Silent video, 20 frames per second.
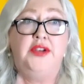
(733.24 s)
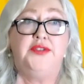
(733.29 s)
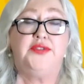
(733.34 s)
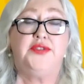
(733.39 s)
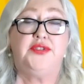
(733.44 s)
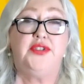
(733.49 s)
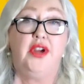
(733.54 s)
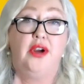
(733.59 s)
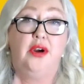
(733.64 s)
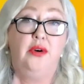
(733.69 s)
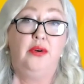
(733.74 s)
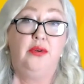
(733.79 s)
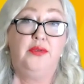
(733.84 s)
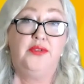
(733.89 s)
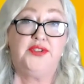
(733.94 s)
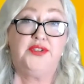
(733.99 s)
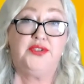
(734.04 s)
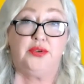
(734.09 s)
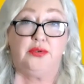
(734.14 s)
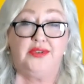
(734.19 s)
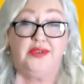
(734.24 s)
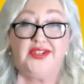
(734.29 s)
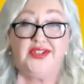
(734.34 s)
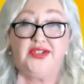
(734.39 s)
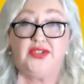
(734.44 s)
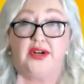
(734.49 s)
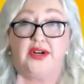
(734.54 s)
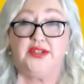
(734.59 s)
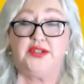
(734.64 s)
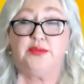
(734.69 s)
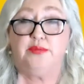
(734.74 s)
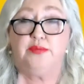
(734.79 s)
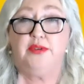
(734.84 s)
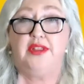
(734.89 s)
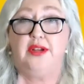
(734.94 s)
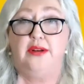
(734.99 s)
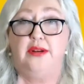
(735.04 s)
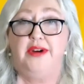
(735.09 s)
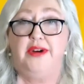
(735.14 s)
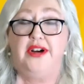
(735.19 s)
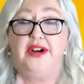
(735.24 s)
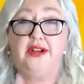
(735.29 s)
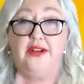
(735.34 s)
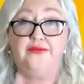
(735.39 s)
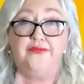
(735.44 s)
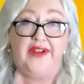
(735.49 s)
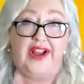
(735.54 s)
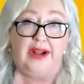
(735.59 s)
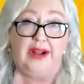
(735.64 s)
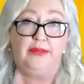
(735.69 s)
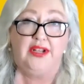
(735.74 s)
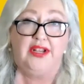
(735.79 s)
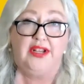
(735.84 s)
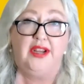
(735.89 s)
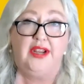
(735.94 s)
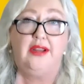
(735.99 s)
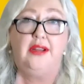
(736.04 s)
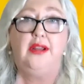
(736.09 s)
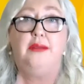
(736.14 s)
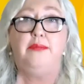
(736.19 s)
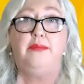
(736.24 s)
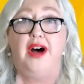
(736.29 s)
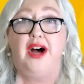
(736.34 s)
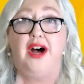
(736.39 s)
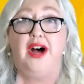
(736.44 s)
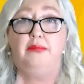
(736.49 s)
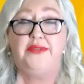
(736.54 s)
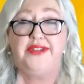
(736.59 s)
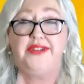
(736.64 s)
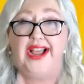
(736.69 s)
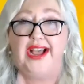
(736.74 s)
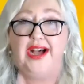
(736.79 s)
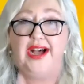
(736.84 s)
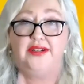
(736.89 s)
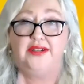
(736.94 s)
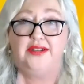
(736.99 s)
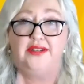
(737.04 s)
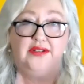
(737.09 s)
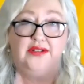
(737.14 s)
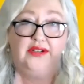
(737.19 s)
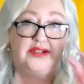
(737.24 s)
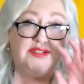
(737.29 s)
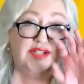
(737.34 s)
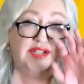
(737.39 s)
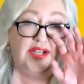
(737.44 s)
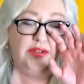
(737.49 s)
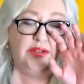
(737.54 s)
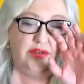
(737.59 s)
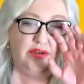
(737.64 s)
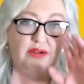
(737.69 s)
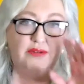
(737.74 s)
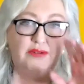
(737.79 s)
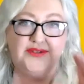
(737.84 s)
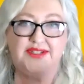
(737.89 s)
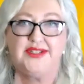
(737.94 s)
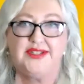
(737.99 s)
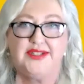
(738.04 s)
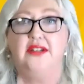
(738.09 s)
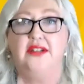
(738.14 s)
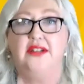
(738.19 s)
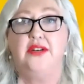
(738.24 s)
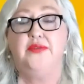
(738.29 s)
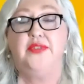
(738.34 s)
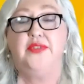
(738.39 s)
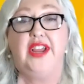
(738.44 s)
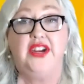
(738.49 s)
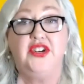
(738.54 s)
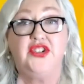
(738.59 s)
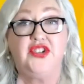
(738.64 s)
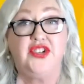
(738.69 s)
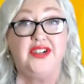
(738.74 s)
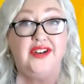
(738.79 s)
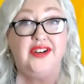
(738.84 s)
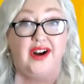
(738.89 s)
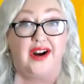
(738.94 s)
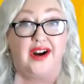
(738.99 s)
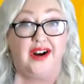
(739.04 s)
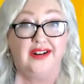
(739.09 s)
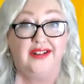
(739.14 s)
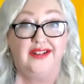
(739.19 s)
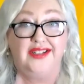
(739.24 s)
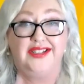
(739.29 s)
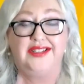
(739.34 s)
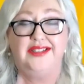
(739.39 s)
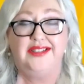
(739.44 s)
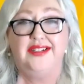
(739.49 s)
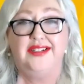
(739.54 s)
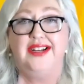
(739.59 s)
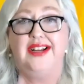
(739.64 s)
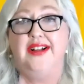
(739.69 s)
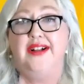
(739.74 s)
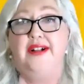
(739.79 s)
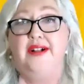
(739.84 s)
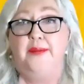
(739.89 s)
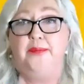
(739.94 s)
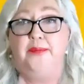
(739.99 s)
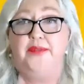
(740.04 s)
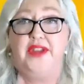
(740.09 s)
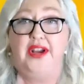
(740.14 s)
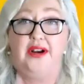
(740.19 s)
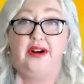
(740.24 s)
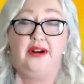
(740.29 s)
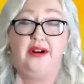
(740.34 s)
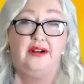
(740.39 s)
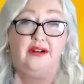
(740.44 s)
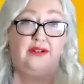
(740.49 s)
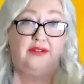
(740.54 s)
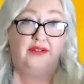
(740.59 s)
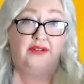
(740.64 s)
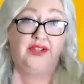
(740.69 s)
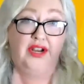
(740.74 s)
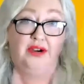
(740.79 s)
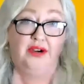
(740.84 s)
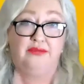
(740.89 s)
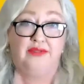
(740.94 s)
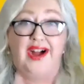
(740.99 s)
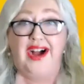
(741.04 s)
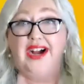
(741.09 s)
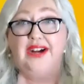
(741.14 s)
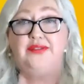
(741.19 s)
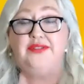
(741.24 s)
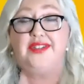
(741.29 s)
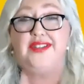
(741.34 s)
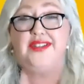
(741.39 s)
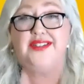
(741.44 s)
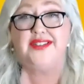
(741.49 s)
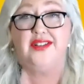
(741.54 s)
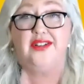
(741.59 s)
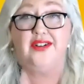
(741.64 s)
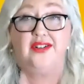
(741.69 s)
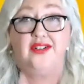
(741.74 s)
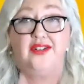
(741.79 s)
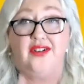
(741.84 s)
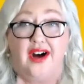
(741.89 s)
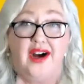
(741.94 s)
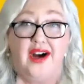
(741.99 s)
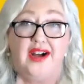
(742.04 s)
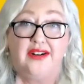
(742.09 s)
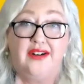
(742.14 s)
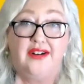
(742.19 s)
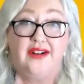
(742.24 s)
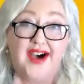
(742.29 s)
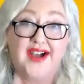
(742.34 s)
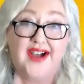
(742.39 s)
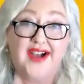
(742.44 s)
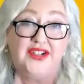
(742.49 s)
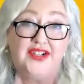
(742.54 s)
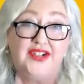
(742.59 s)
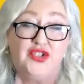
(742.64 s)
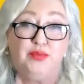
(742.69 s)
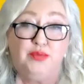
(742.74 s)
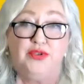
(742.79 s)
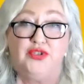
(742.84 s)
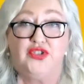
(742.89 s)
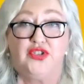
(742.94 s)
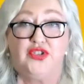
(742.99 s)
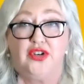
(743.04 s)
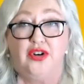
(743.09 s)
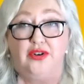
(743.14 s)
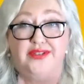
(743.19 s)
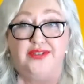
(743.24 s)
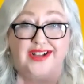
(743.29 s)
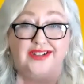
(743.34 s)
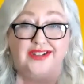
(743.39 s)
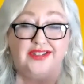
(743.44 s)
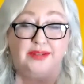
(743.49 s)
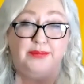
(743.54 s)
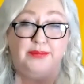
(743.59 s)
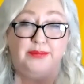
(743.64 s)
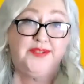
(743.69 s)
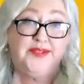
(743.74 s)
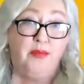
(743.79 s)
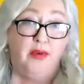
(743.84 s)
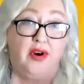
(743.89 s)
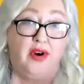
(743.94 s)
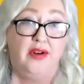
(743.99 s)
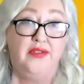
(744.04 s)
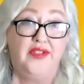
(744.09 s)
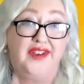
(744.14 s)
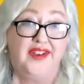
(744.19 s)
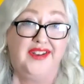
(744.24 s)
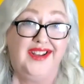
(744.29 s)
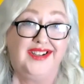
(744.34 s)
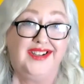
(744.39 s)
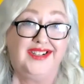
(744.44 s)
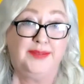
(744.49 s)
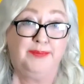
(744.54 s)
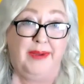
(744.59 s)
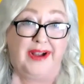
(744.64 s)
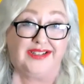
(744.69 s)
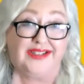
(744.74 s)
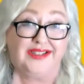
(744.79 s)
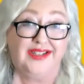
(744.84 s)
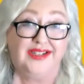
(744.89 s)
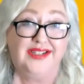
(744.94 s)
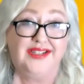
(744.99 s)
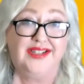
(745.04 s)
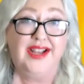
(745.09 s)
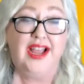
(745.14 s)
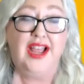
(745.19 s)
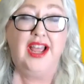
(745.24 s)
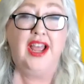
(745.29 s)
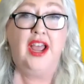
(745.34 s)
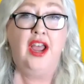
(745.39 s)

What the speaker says: So the story starts with an American family, mom, dad, and their 10-year-old son on a vacation in Ireland. They arrive to this little cottage, which turned out to be smaller than they expected,